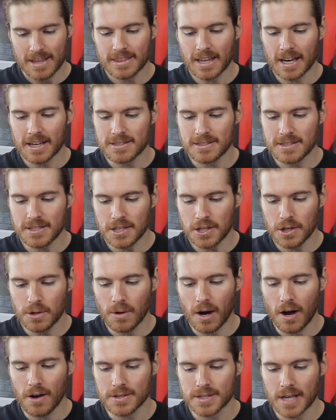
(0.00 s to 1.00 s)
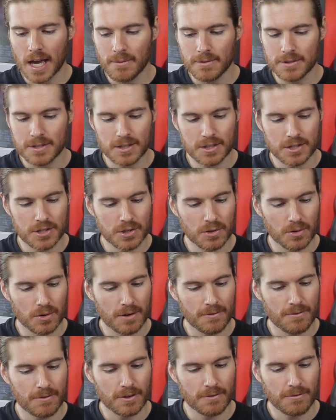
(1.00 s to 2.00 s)
Thanks to you, I was able to do
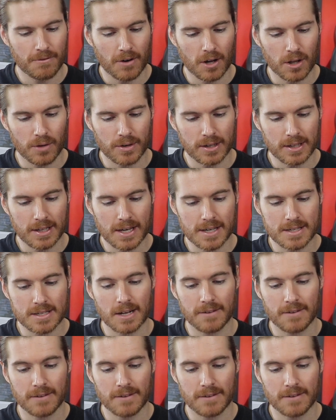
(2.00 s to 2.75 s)
it for the following years,